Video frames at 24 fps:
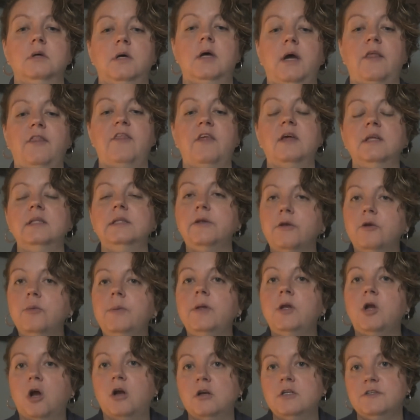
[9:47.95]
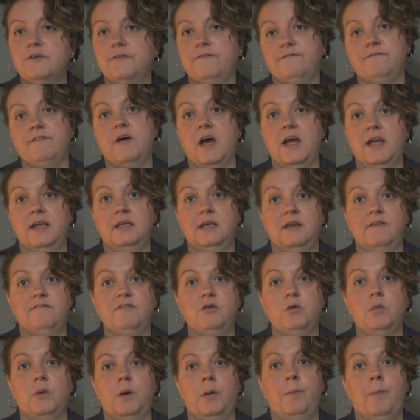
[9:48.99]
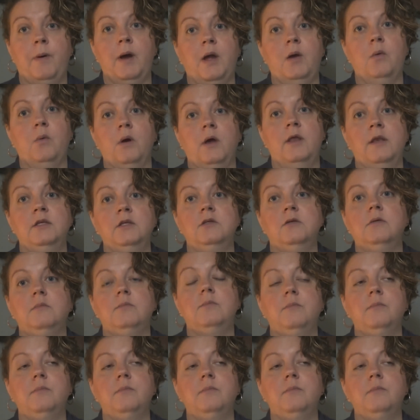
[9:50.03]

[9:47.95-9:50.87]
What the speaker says: I think, a little bit hard to find if you want to buy one.